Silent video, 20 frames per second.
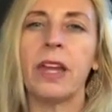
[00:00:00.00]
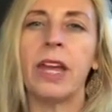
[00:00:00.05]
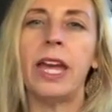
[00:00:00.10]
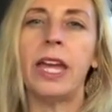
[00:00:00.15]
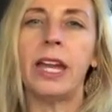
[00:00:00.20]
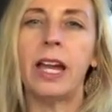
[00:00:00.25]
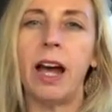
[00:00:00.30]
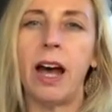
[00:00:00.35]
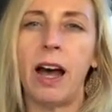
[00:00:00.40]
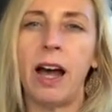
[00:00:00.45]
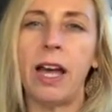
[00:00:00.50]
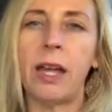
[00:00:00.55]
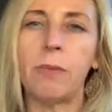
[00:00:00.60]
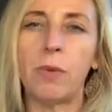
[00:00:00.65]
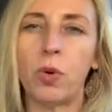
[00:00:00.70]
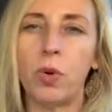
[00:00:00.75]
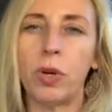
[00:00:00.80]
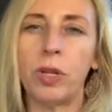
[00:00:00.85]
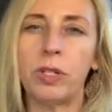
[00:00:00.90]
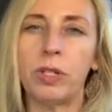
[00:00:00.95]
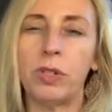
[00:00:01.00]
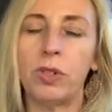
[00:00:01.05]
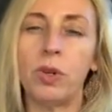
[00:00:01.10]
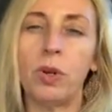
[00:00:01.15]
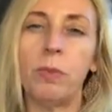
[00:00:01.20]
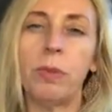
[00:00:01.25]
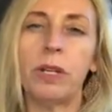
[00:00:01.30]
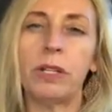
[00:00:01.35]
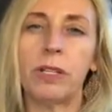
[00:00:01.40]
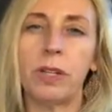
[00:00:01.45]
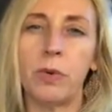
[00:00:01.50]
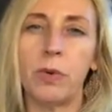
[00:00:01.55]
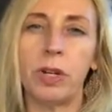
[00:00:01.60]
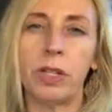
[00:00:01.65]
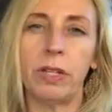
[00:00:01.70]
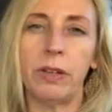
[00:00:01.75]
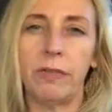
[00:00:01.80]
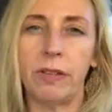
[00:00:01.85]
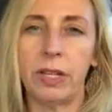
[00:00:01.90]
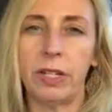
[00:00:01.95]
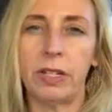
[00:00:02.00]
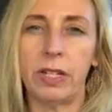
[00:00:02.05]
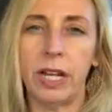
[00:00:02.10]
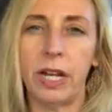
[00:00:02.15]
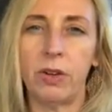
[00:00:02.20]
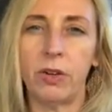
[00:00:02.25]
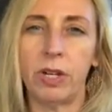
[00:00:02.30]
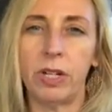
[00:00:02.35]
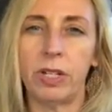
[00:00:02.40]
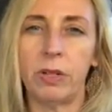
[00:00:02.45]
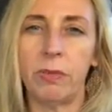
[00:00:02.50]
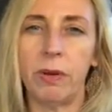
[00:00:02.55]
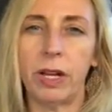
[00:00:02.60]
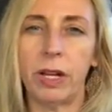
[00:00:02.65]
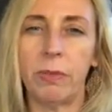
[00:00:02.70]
and I am going to do it because I want to live in integrity to my